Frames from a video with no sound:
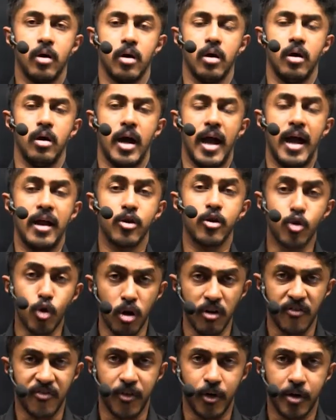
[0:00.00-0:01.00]
enroll
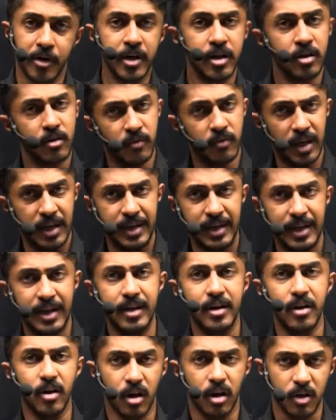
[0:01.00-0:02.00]
for it, well, need
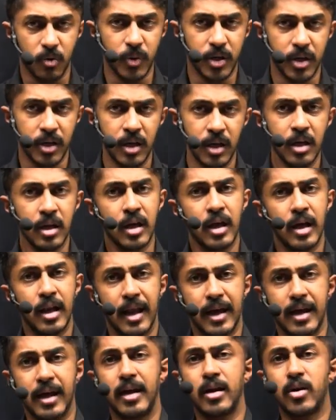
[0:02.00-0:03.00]
not worry. Like
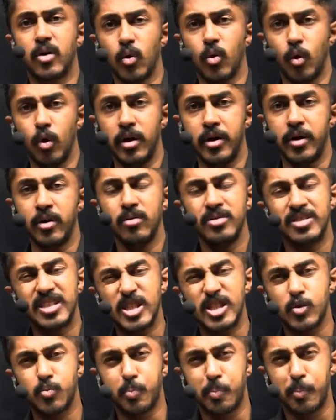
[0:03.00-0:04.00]
I told you, just
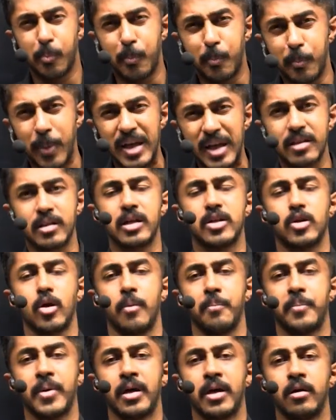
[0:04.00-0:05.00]
pick the
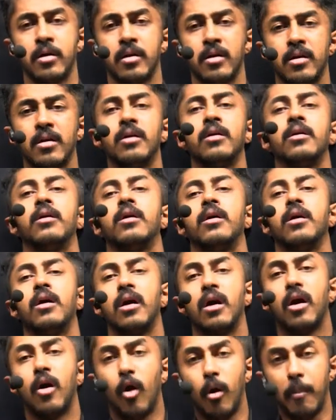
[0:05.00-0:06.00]
topic,
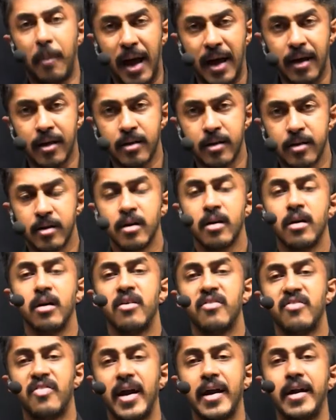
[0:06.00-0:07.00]
go back,
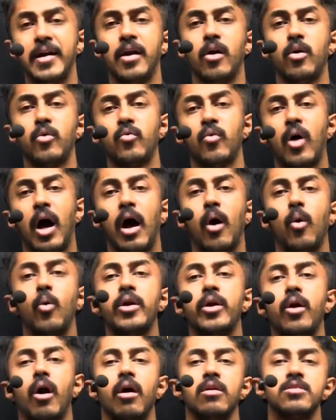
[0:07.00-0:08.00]
find out how it
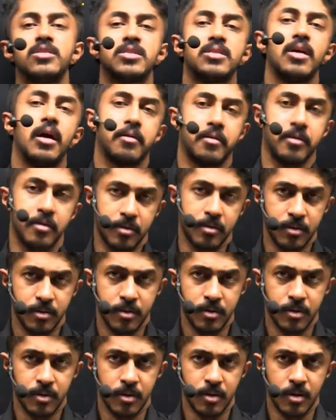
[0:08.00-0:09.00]
all started.
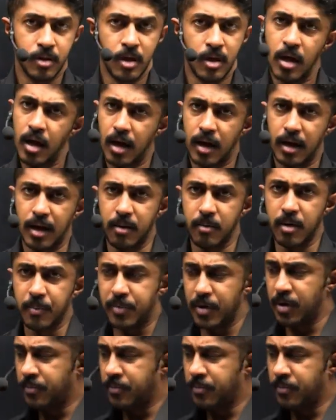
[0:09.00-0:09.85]
Clear, people?